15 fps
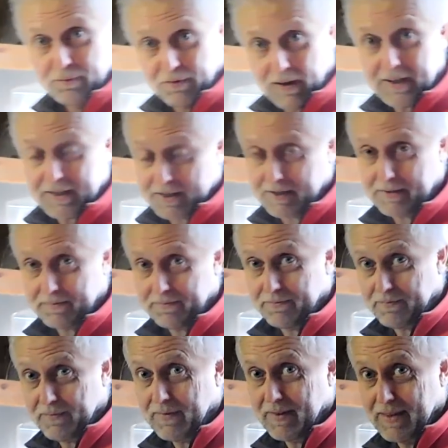face
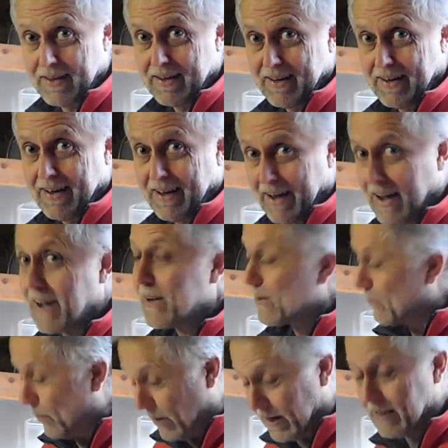at
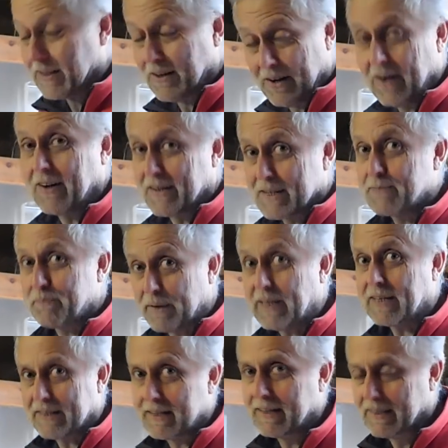quite a high
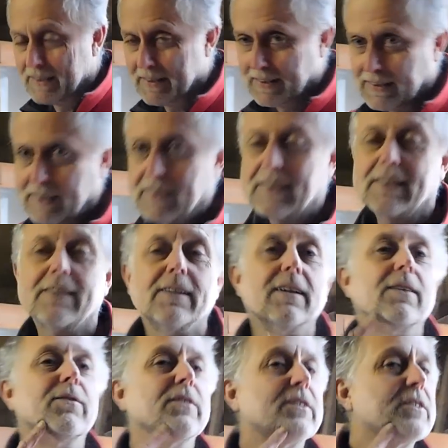speed. I don't
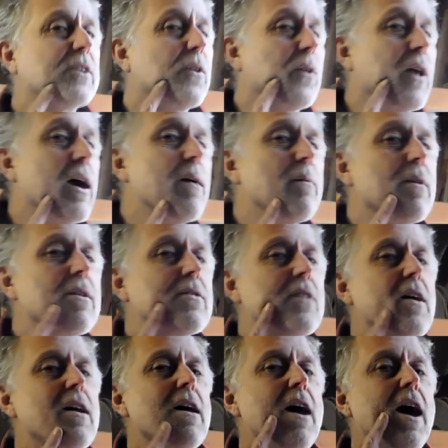know if it's still there, but there's
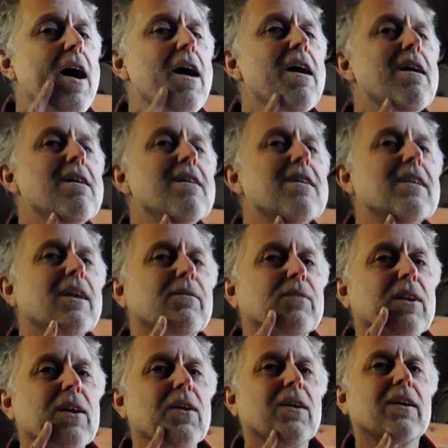a
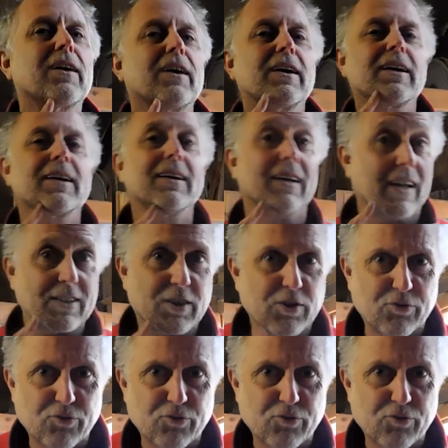lovely little, it actually